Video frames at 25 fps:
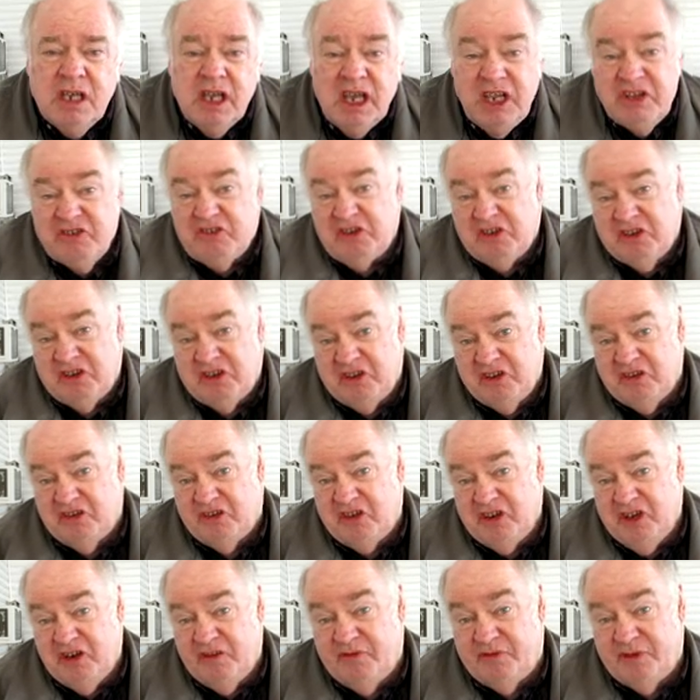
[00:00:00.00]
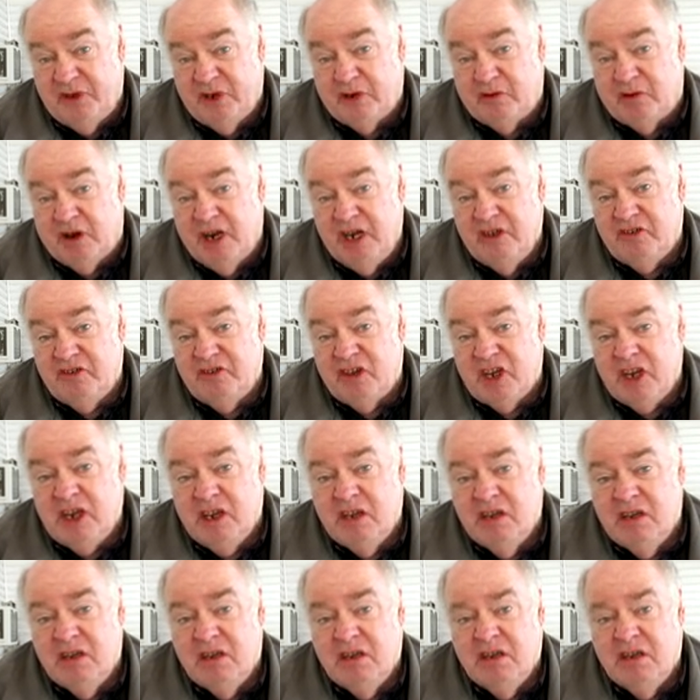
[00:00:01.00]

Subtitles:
Is it to see if you're crazy?